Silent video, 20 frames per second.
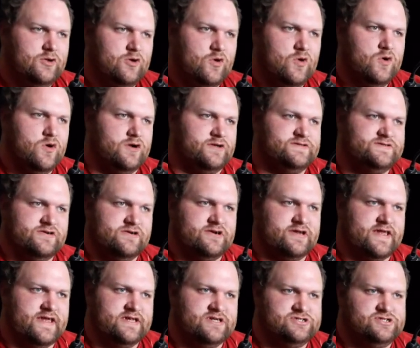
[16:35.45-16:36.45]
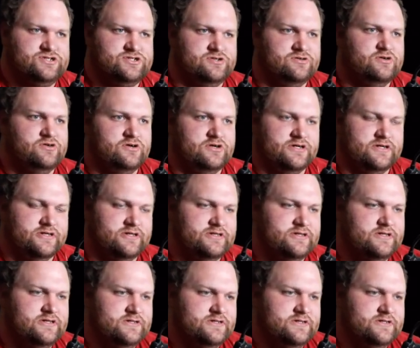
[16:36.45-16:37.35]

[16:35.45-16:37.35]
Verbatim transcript: or Turkish, or